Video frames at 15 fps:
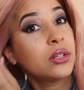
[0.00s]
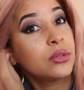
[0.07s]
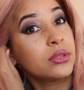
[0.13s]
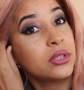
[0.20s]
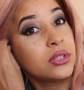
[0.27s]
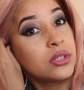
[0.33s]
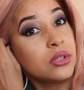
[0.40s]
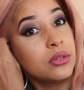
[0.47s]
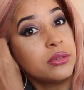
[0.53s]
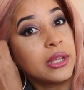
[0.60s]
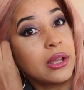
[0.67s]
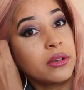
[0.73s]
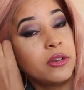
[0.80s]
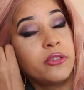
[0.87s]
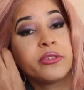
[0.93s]
don't know what to do
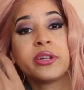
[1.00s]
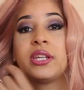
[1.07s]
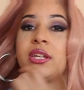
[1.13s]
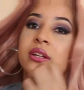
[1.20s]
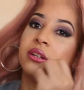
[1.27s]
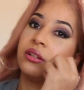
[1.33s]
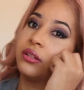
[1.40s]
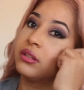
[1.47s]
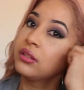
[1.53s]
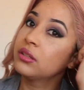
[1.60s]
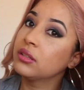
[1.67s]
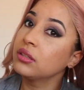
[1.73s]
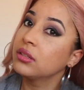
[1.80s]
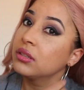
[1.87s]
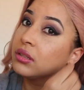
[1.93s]
down over here.
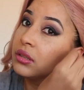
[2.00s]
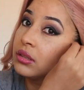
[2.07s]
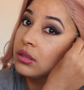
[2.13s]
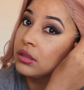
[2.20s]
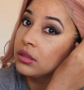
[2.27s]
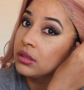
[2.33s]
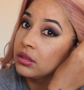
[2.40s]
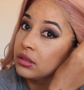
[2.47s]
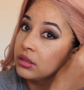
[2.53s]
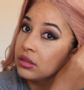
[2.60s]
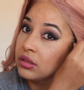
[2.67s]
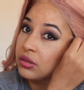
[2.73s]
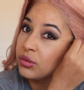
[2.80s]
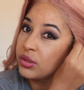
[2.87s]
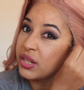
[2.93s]

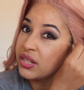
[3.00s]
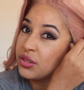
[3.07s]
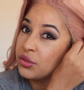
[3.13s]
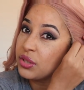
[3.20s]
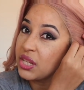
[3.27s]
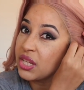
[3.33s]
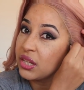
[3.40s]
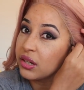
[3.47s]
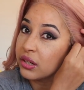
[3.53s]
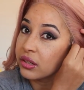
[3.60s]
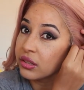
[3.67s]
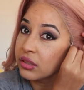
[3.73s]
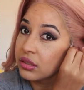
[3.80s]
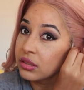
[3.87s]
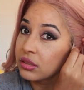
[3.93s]
What do I do
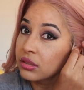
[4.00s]
here?